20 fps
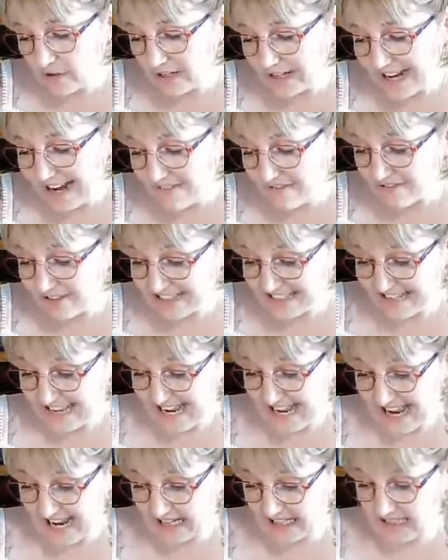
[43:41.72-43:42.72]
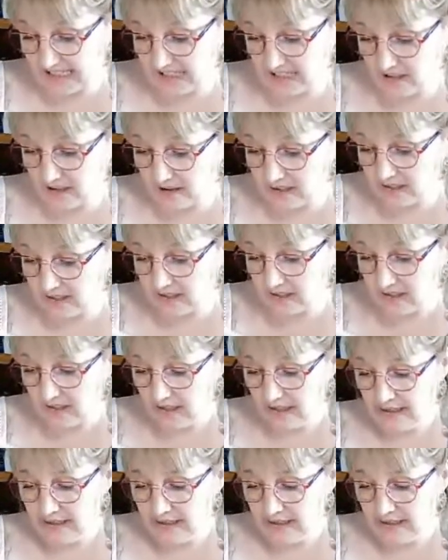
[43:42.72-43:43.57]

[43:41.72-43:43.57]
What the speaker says: got an everyday exercise.